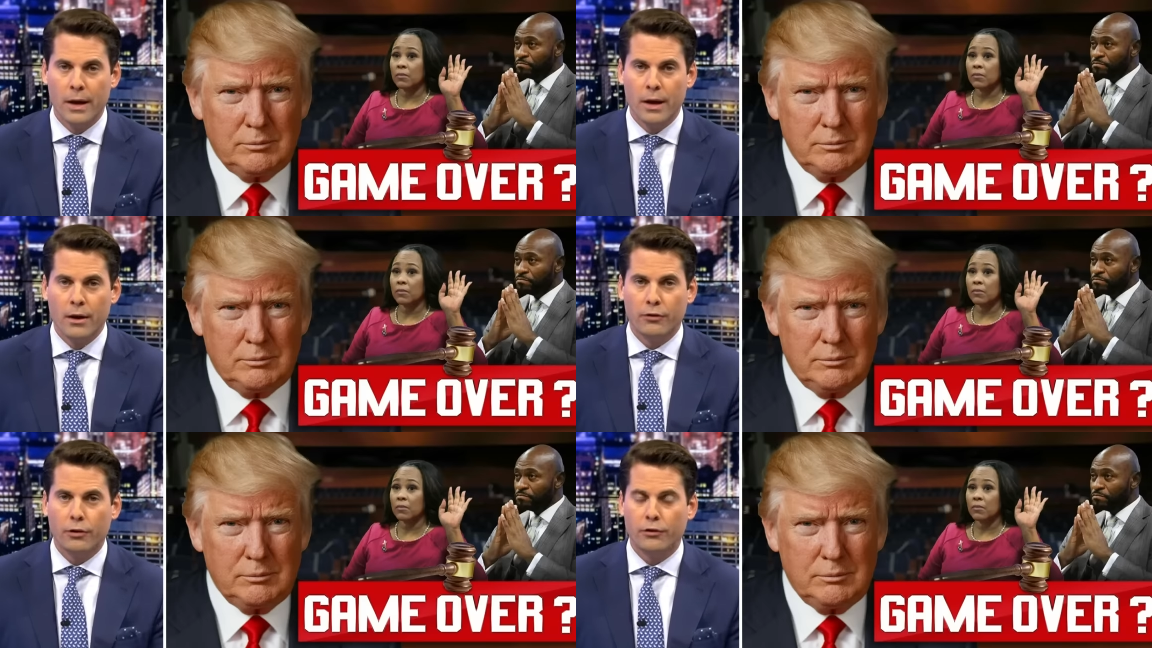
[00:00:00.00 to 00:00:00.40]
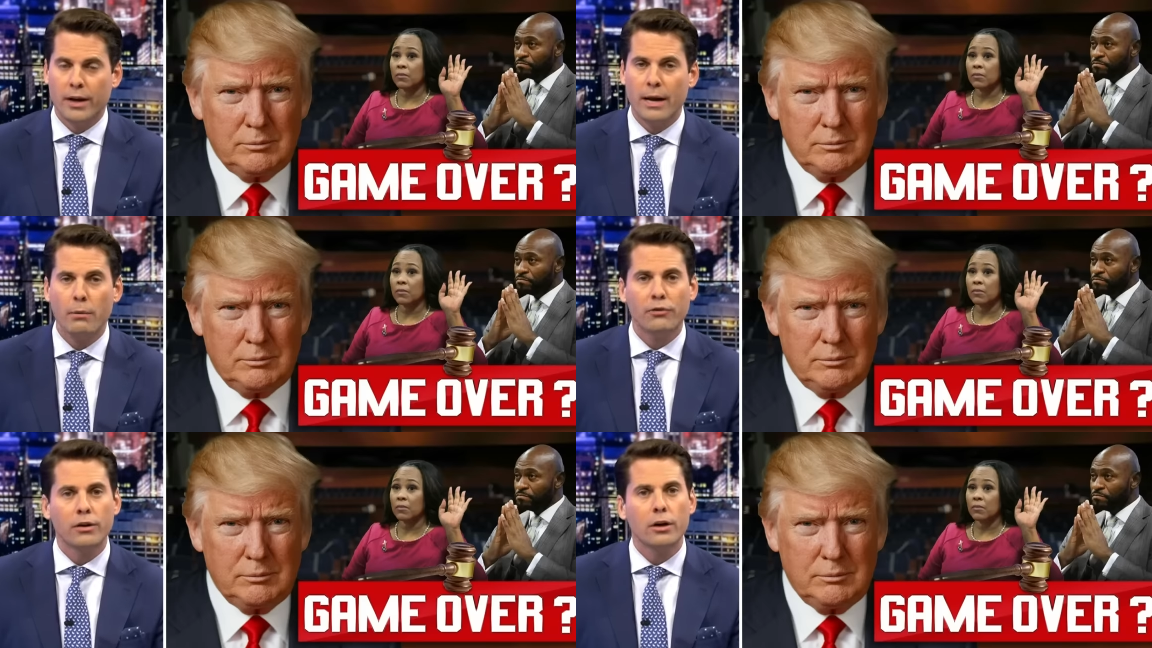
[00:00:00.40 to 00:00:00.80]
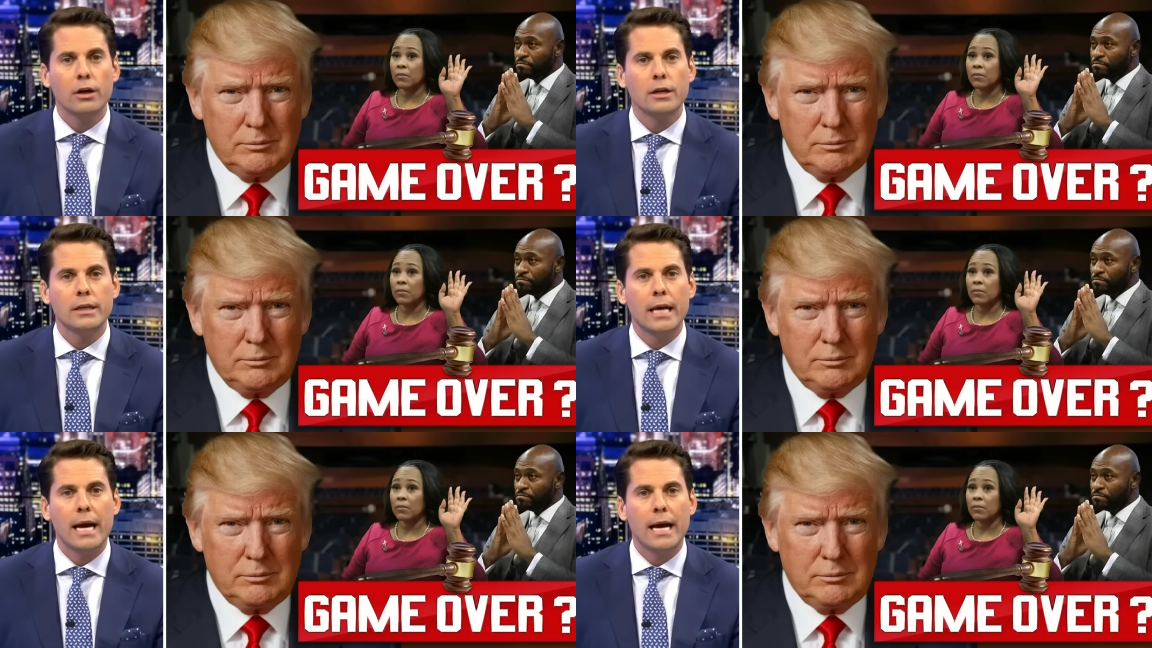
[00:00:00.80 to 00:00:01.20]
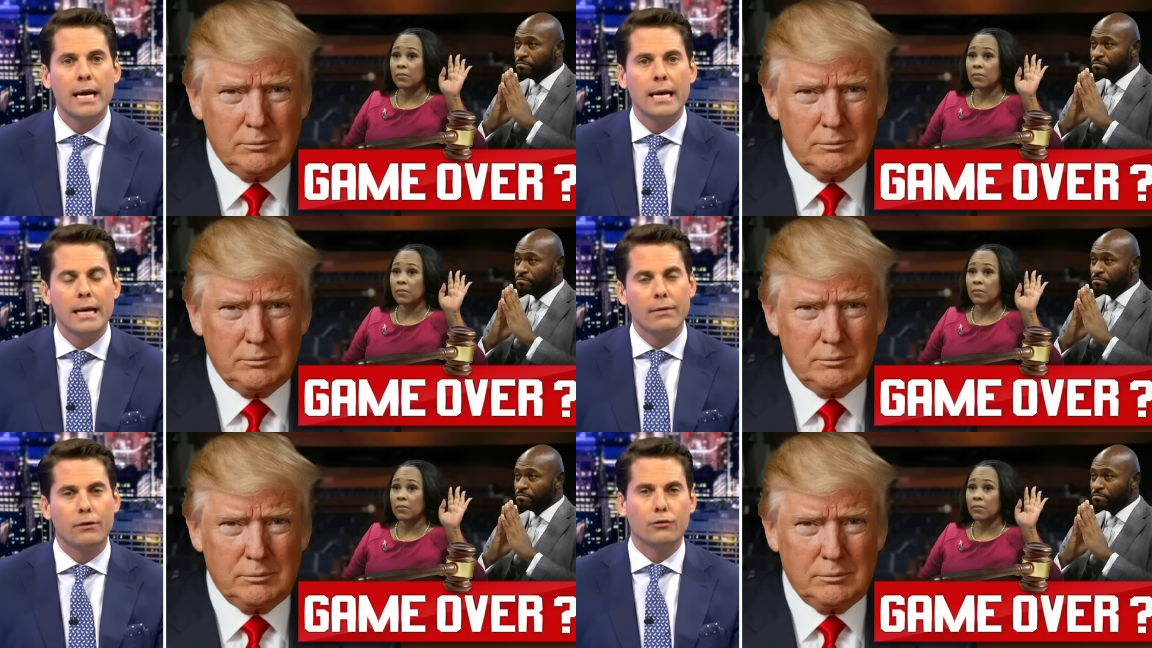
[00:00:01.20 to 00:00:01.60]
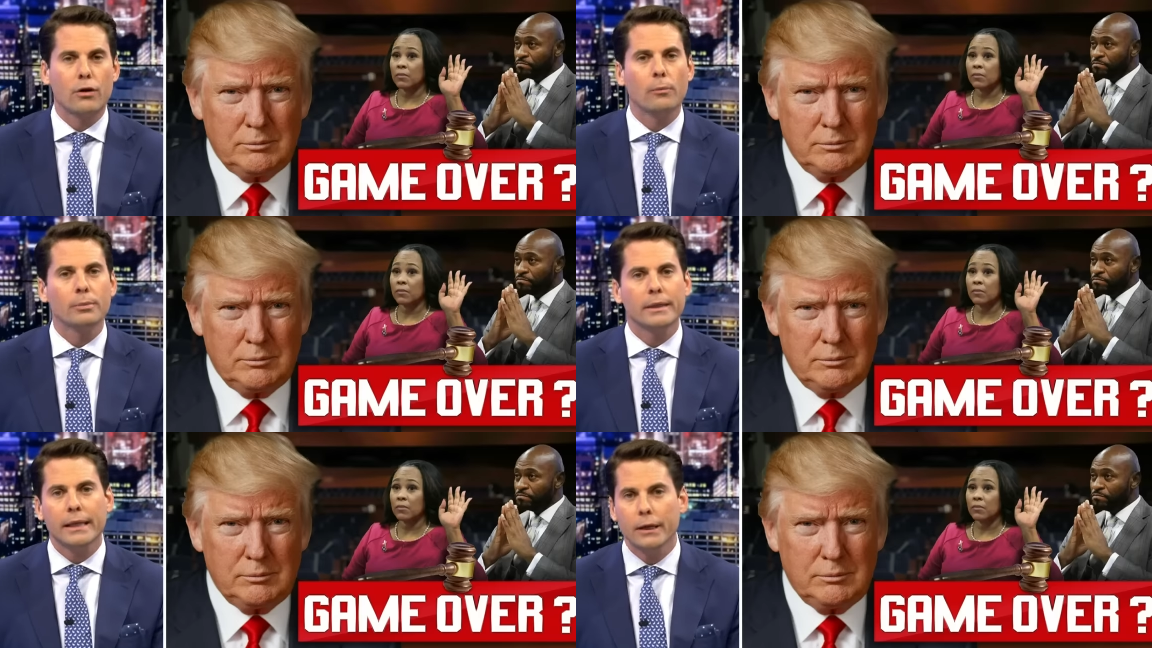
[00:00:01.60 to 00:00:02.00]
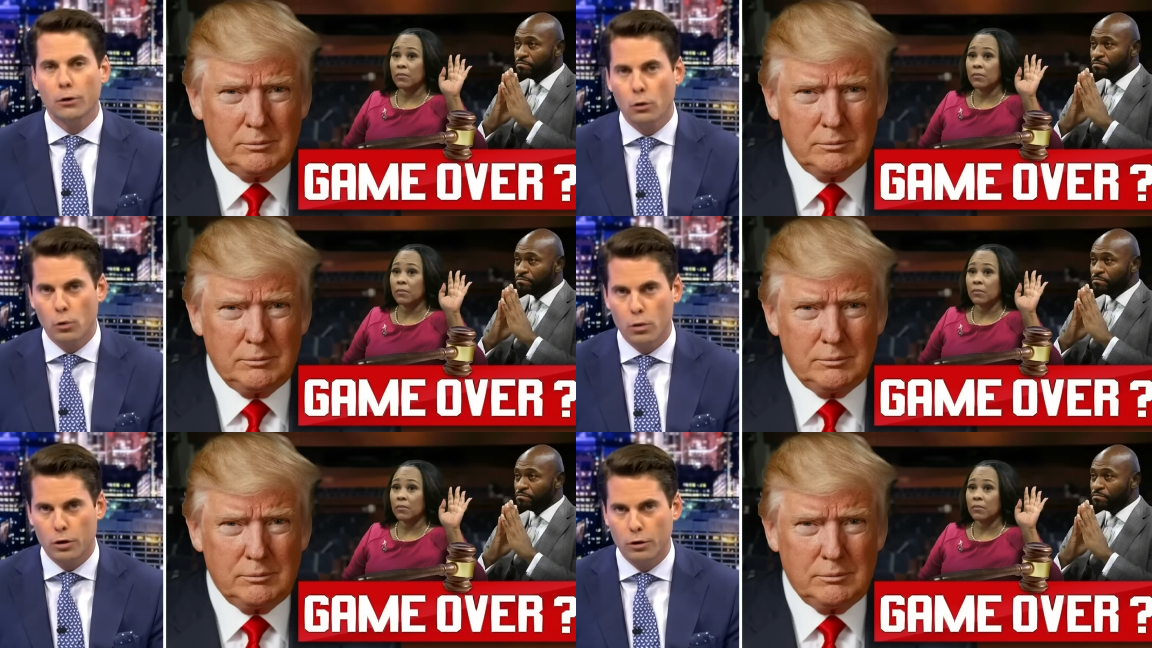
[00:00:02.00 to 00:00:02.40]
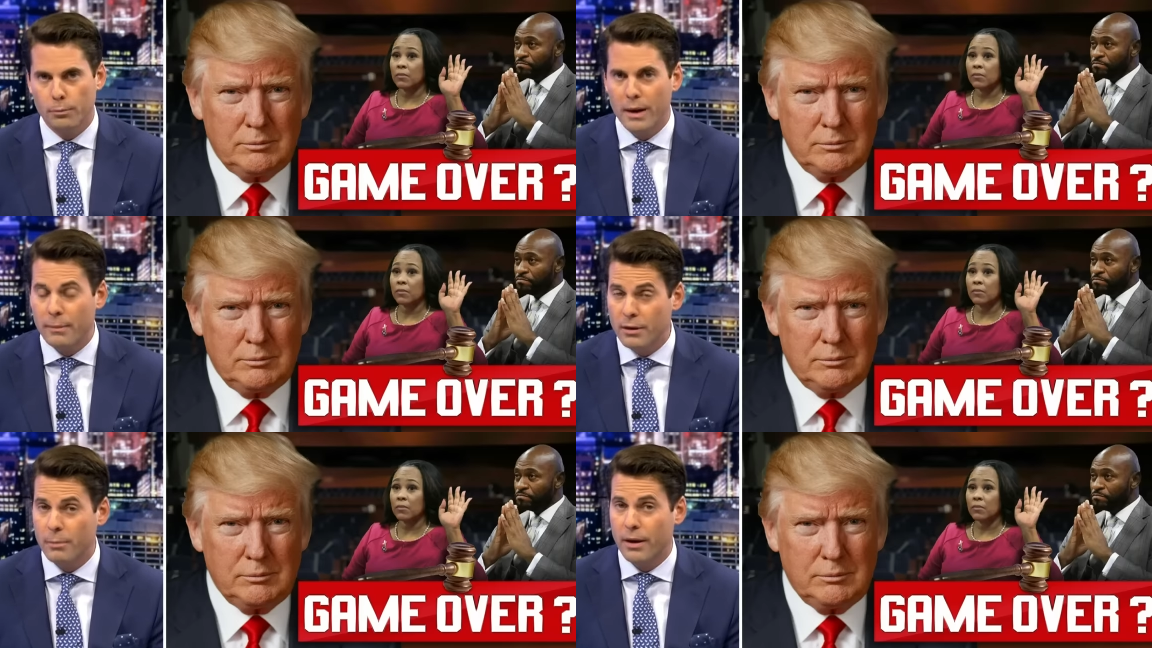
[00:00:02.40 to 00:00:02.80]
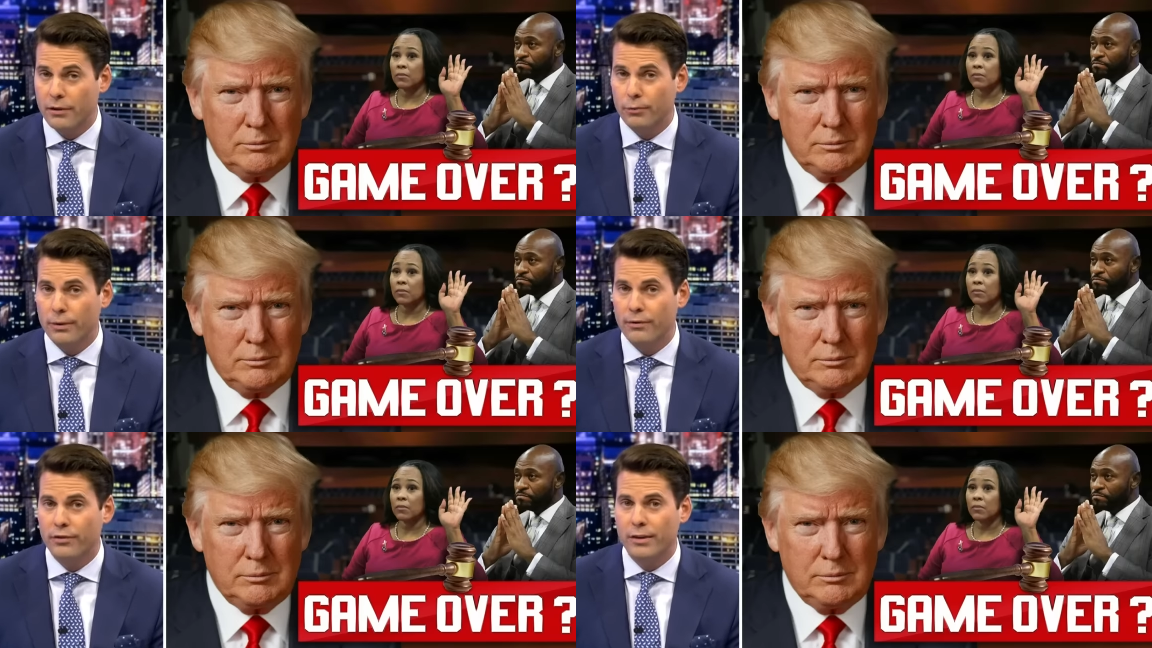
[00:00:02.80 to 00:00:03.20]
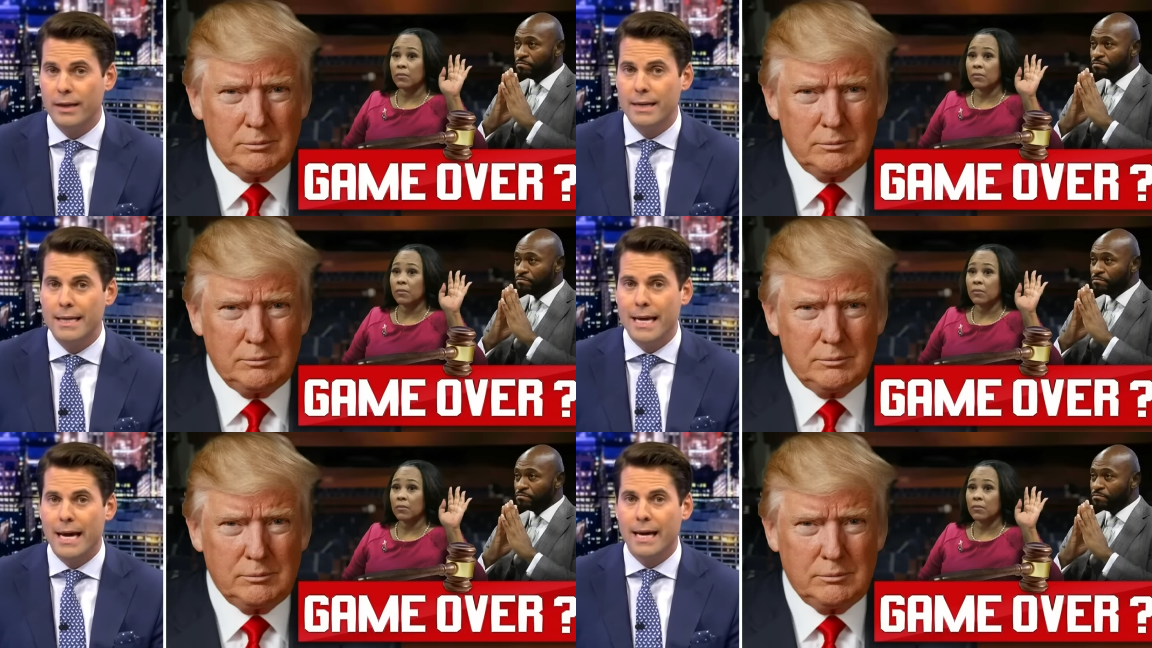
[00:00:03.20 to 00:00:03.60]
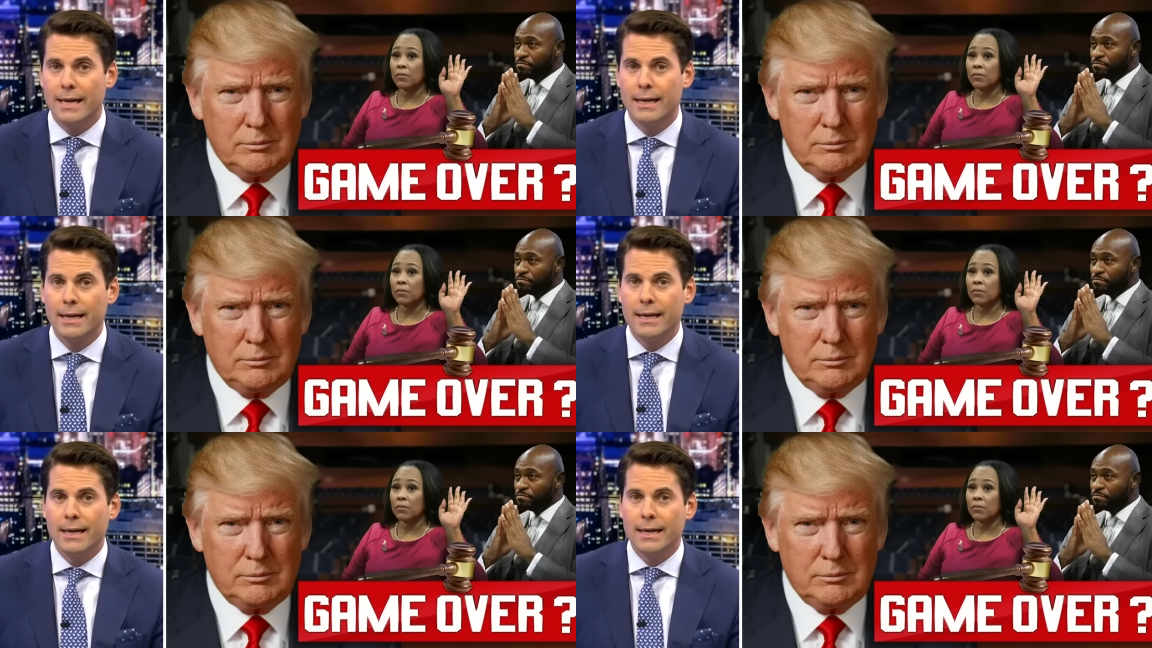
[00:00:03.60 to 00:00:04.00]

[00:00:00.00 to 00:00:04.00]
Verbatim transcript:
Speaker 1: So today was a good day in the Trump legal world, maybe the best we've seen yet.